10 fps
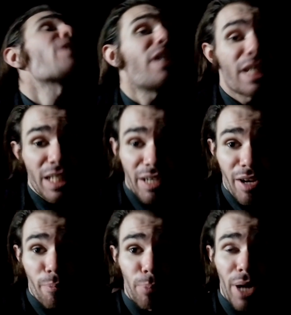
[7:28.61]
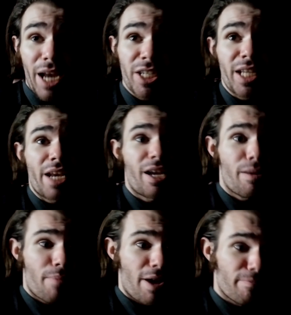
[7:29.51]
and a branch landed on
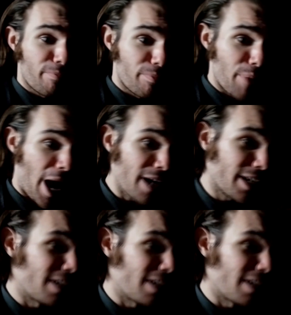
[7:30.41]
my back, and I